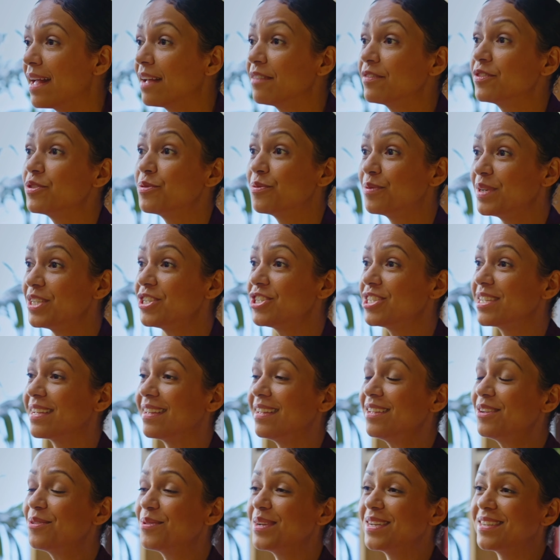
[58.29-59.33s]
have nourishing
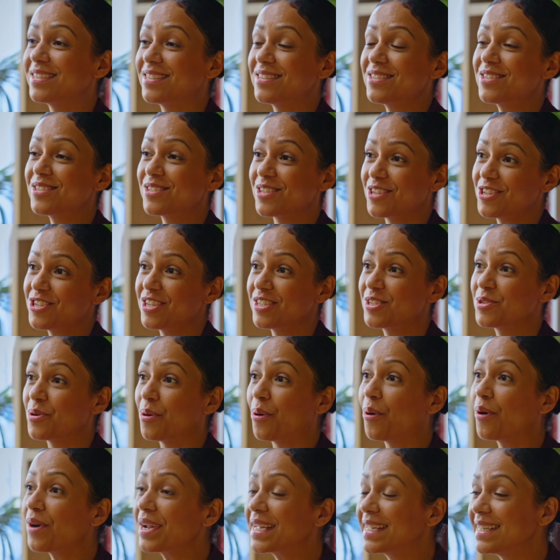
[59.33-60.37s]
ingredients such as the
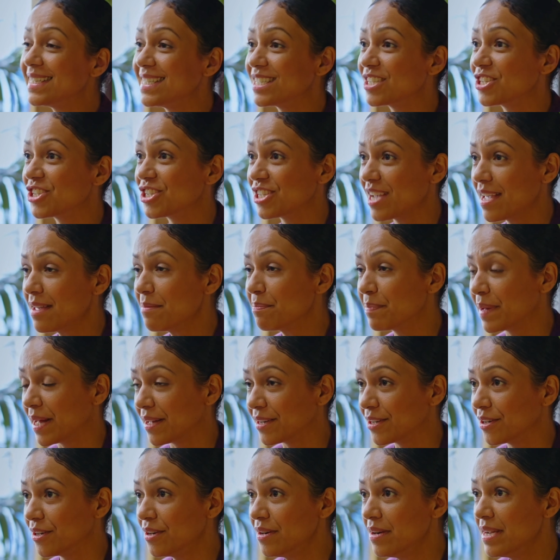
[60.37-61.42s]
organic shea
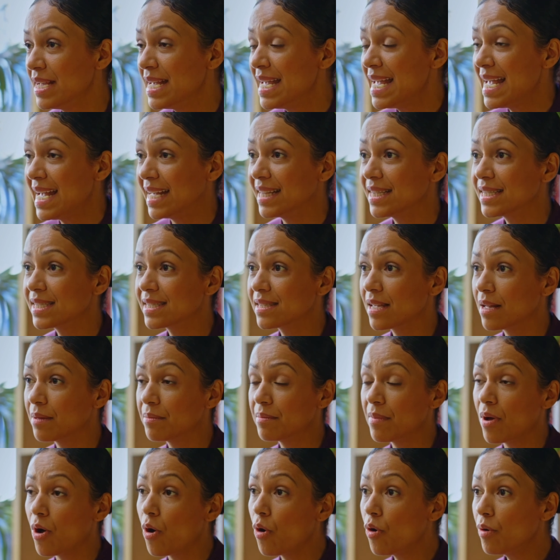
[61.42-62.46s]
butter and
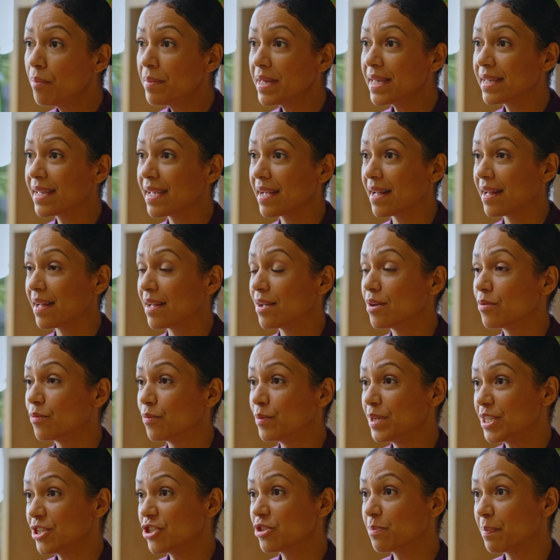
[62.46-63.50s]
some
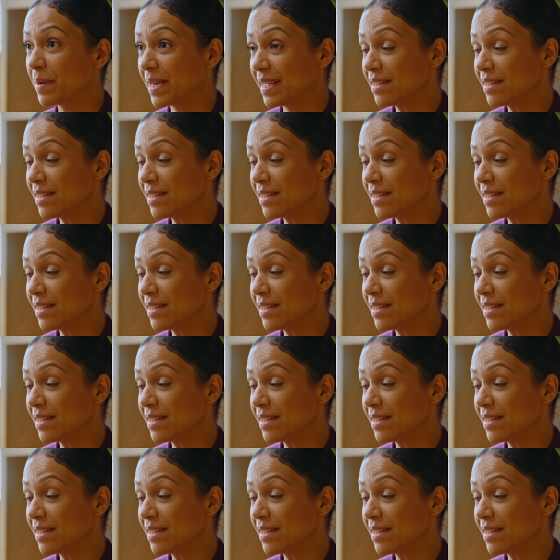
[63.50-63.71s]
omega-rich